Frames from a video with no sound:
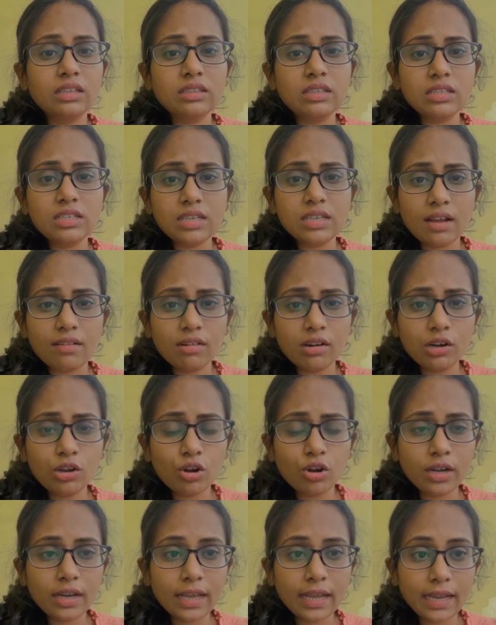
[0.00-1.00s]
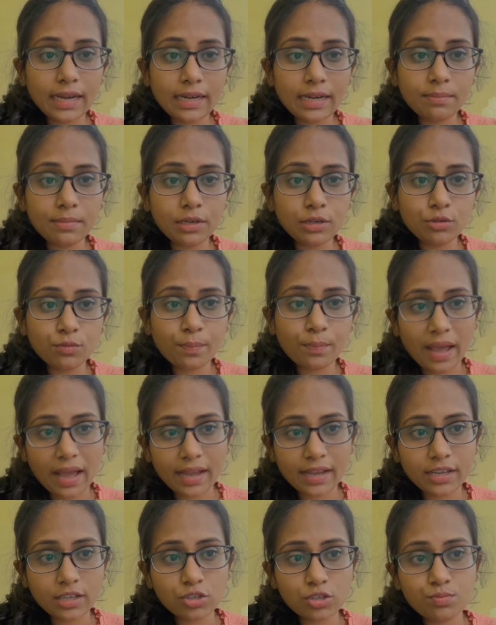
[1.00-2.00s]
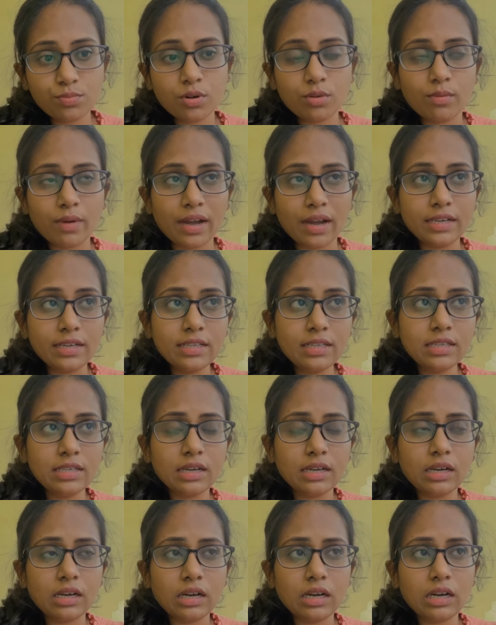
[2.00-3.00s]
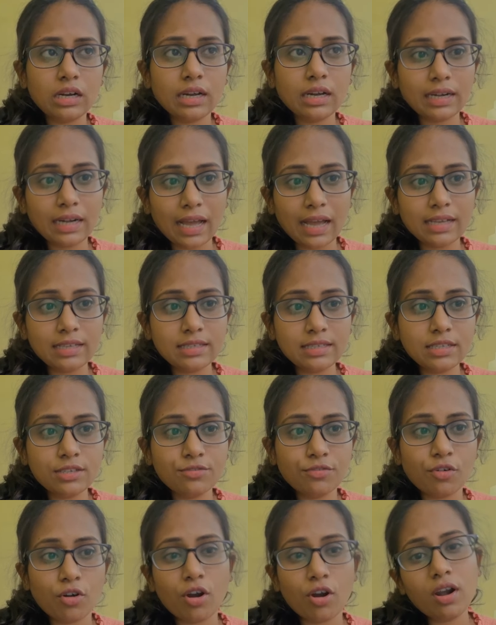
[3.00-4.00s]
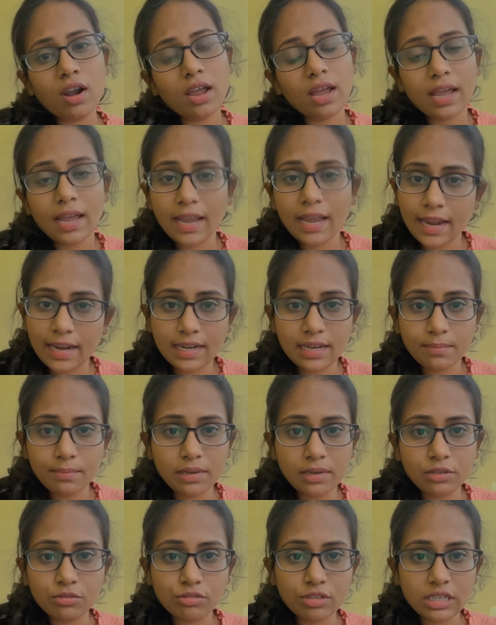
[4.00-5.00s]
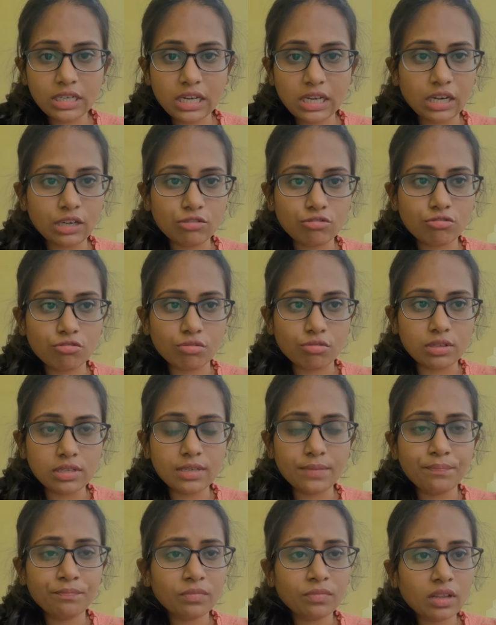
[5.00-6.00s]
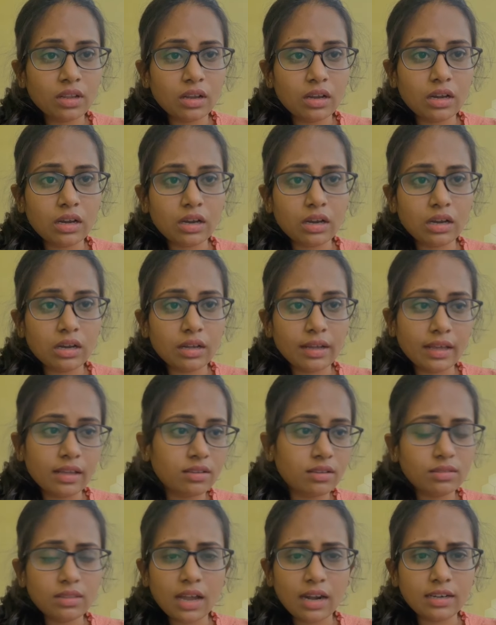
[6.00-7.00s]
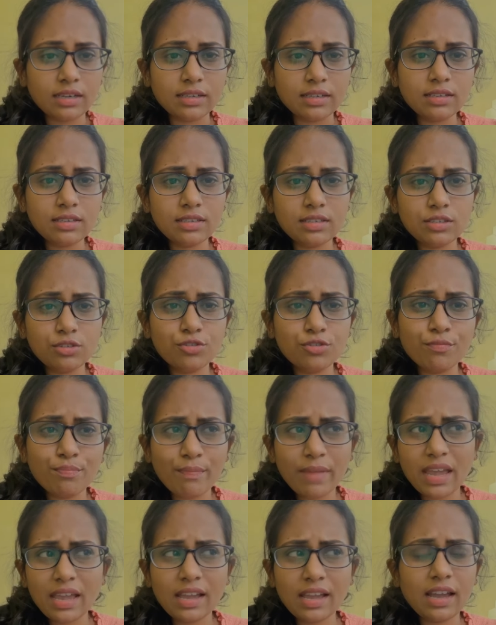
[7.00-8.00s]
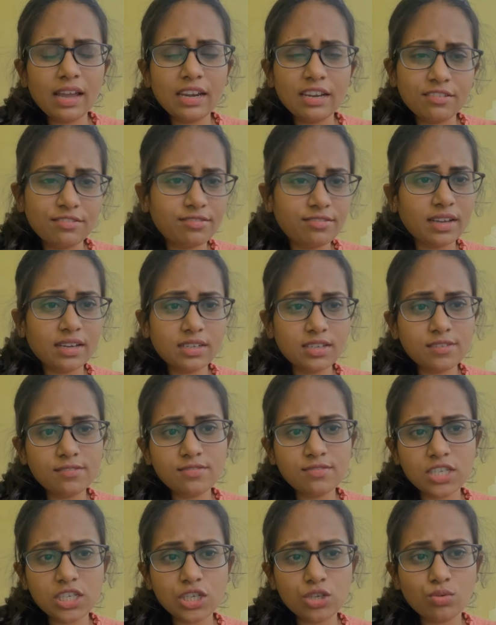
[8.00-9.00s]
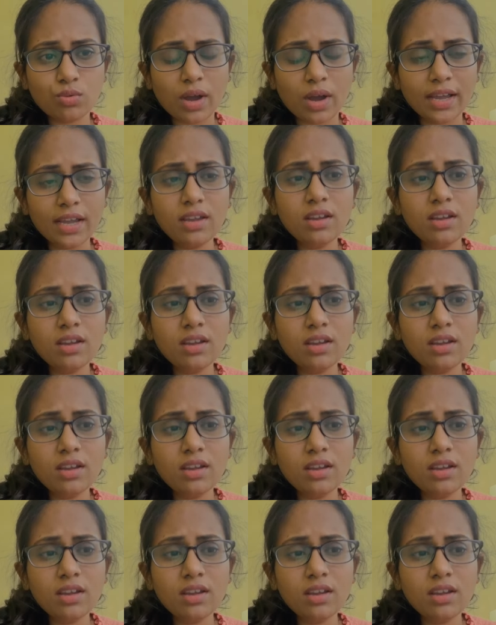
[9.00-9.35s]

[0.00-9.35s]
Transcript: The java.aw package provides classes for AWT controls. That is, to make an effective GUI,